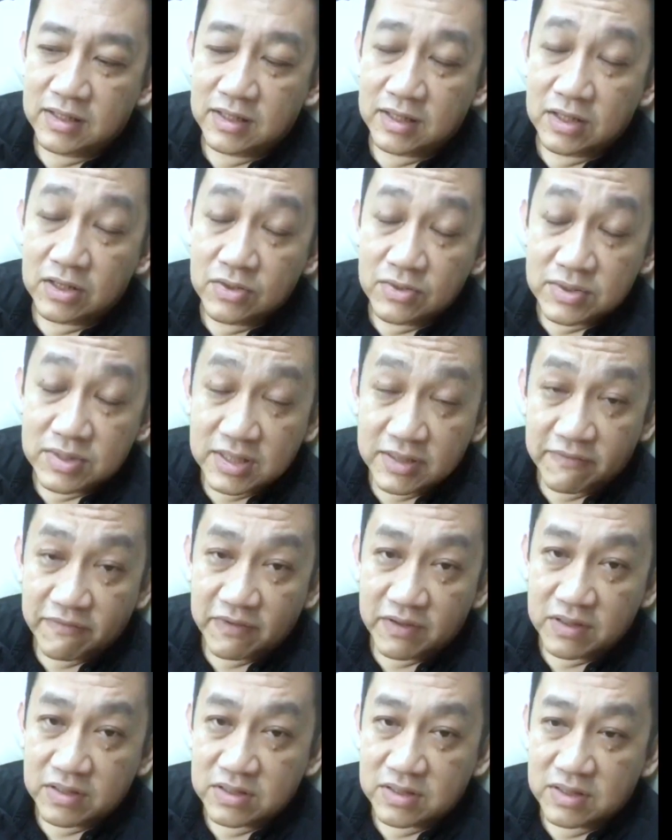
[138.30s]
the
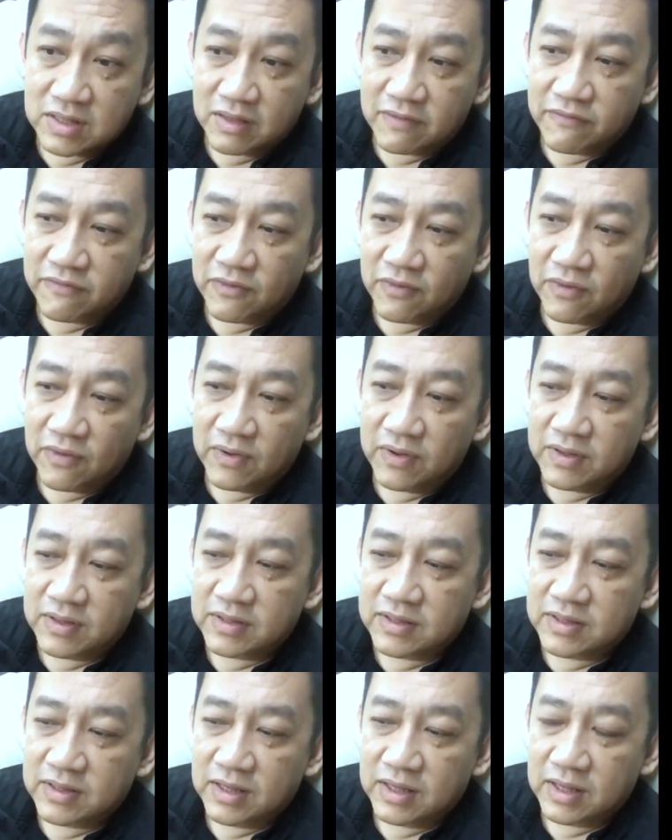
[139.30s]
Lucifers, therefore,
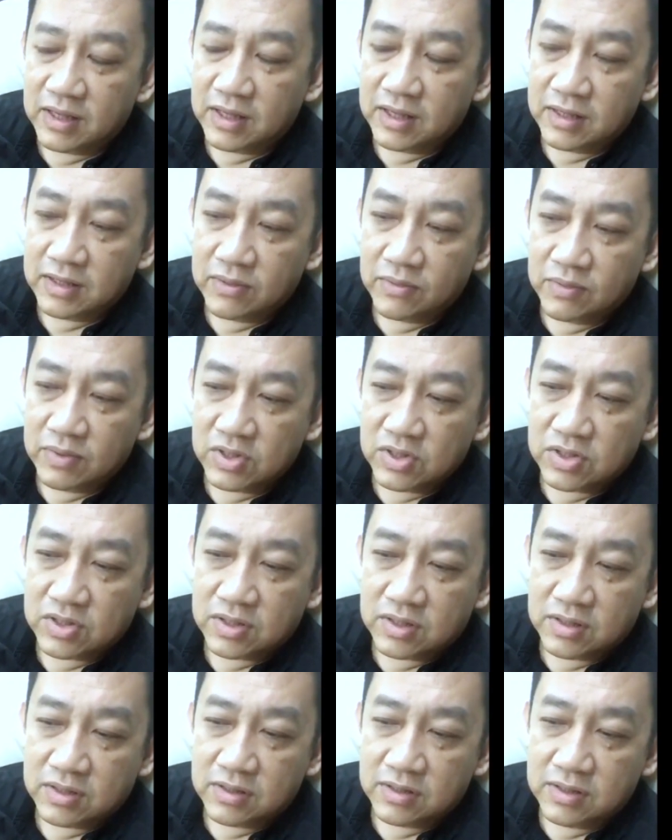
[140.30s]
uh,
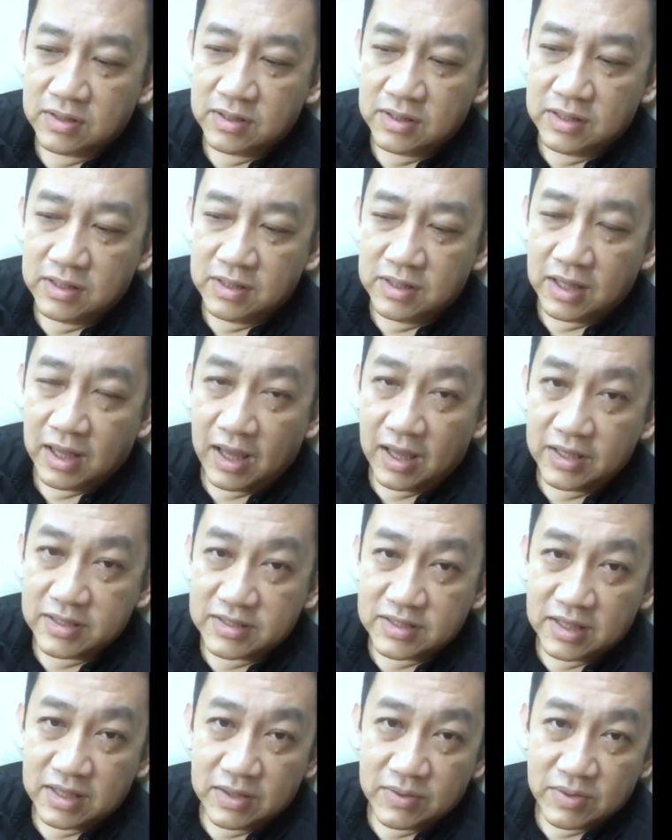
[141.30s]
which
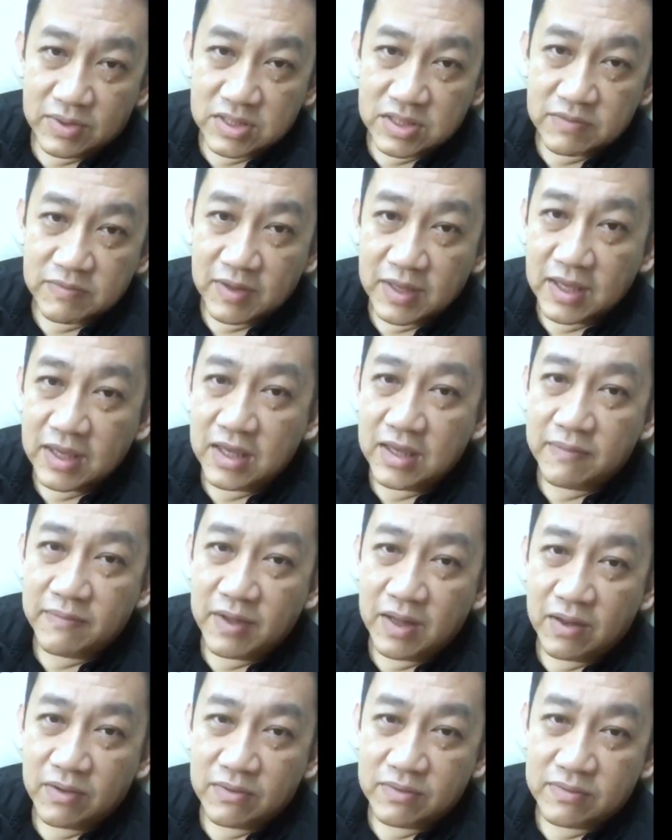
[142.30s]
Isaiah was speaking
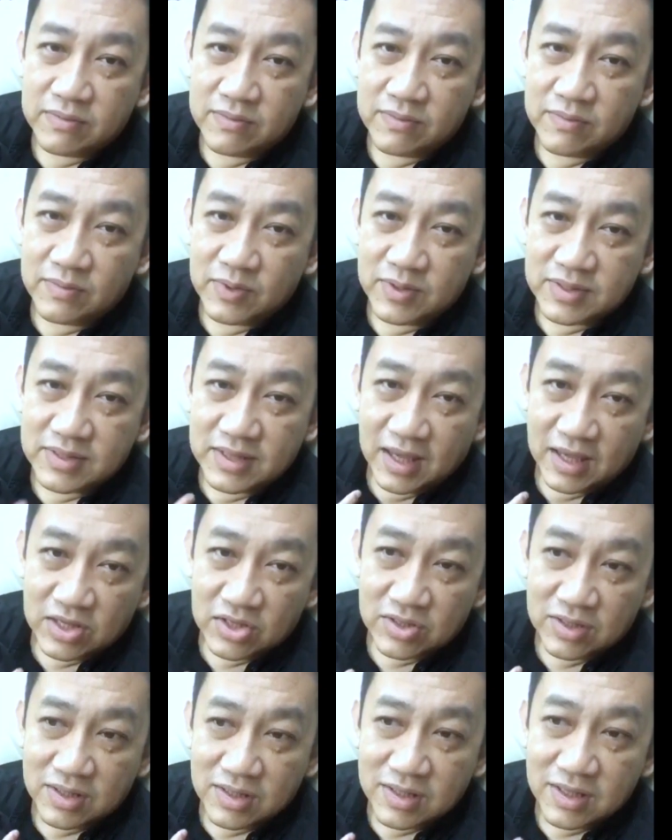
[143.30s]
about, was
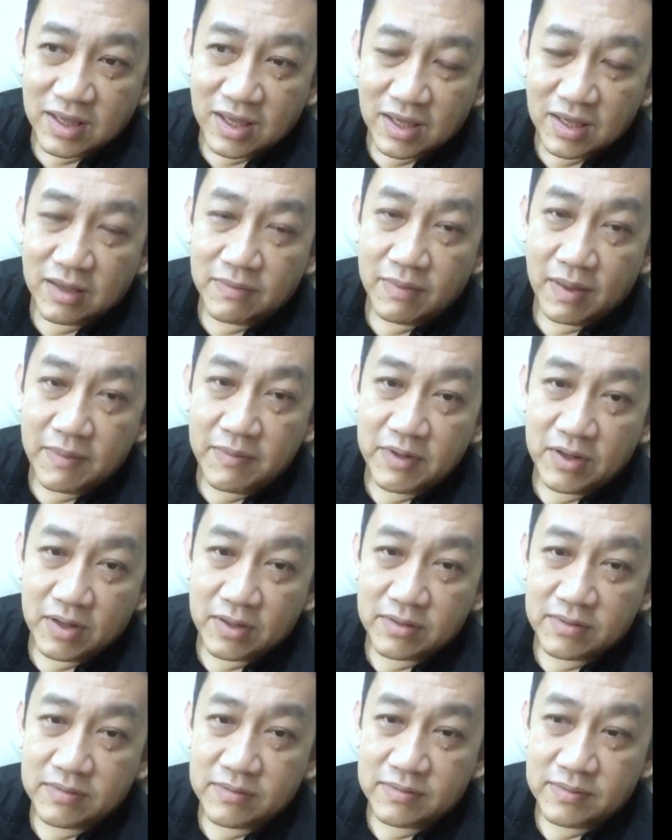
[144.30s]
actually the king of
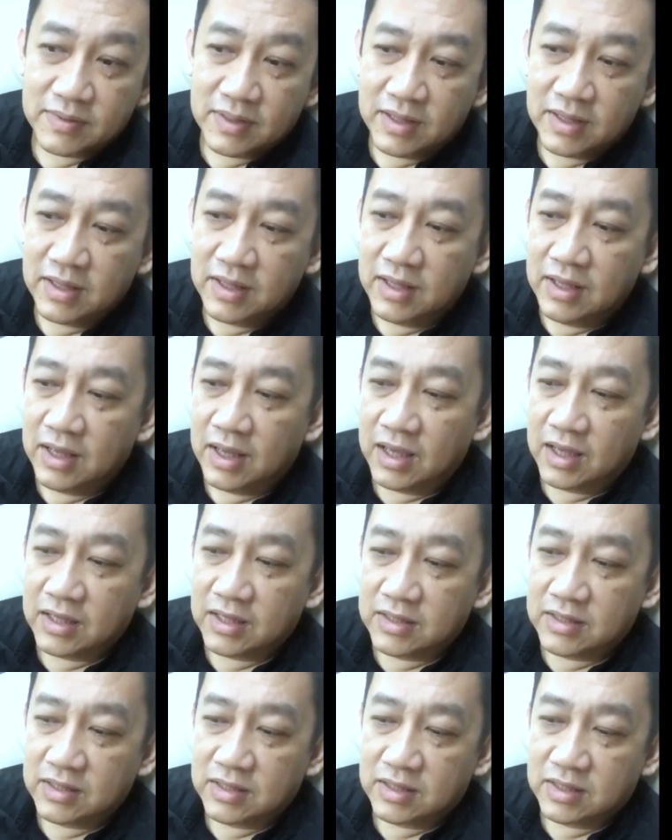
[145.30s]
Babylon.
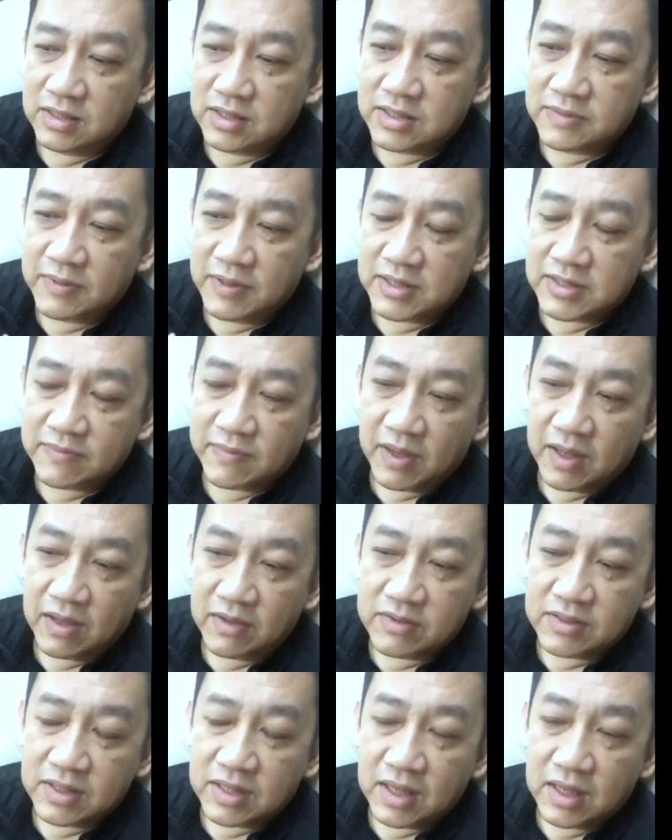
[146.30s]
And it speaks about
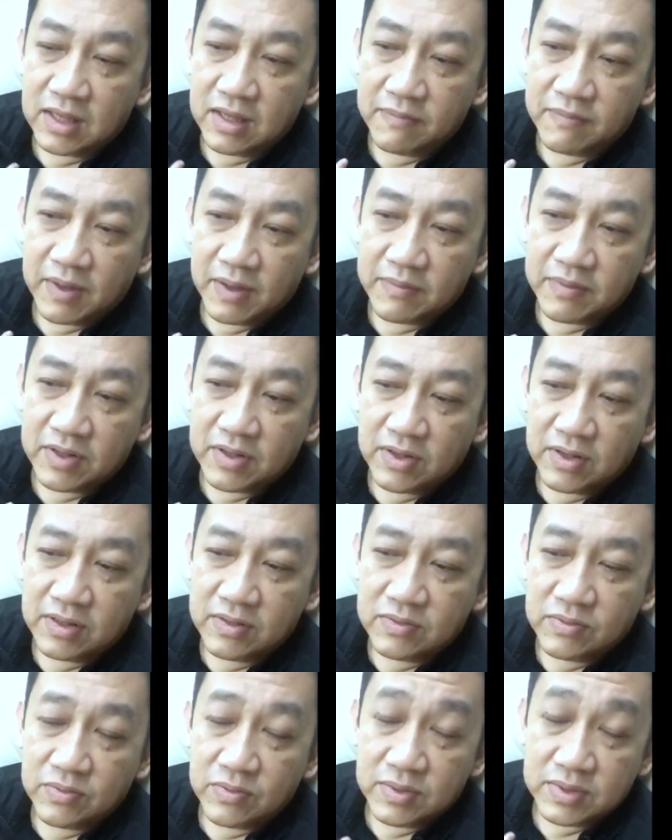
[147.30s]
how the king of
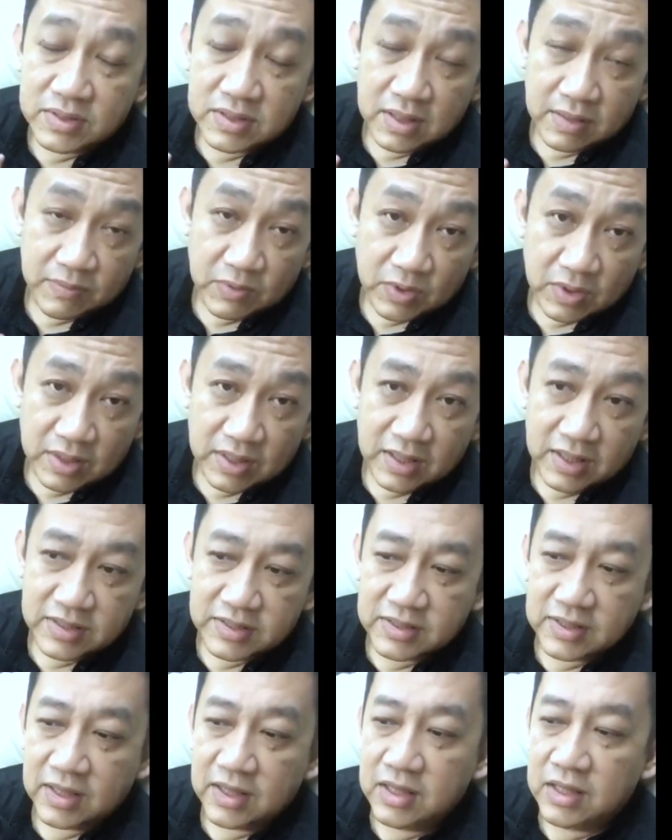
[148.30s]
Babylon, who is
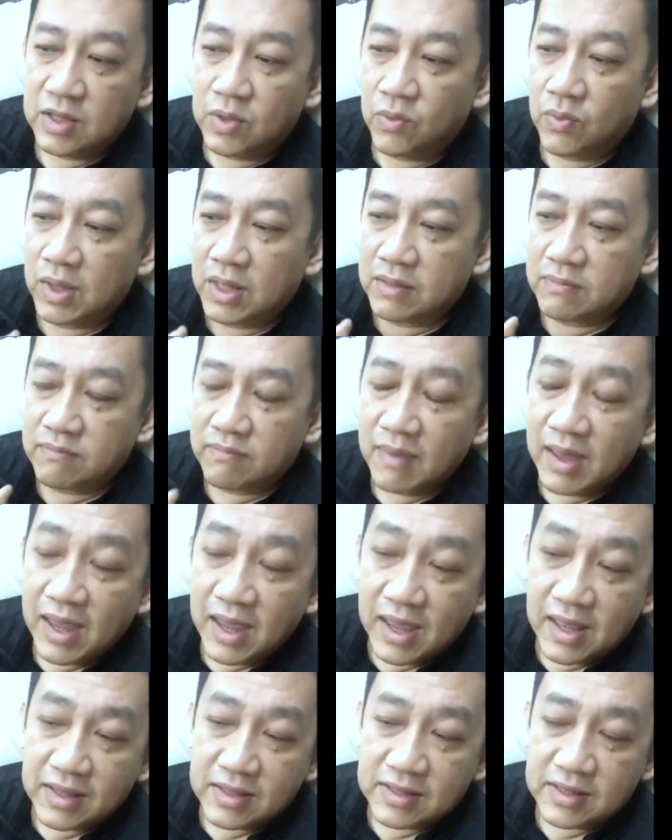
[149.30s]
Nebuchadnezzar, he went
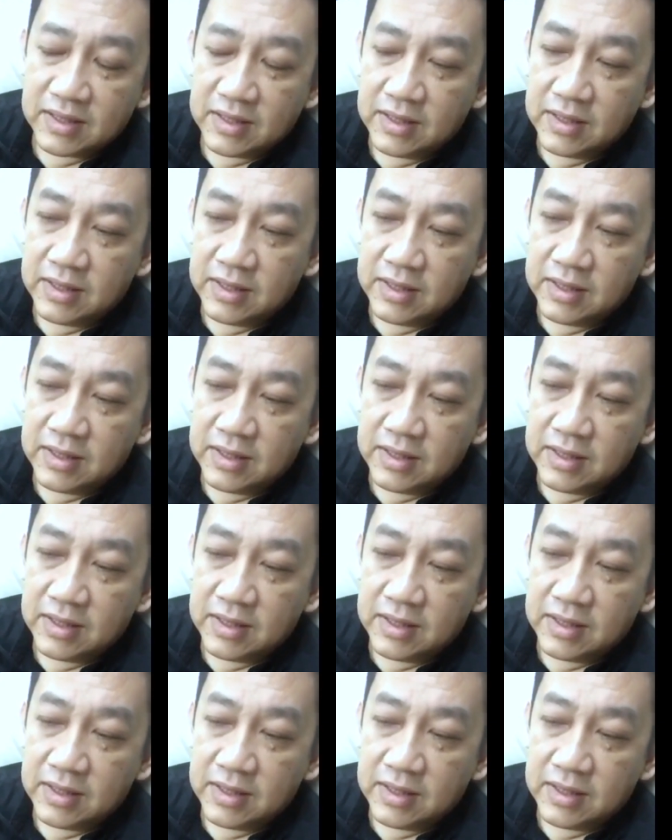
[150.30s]
mad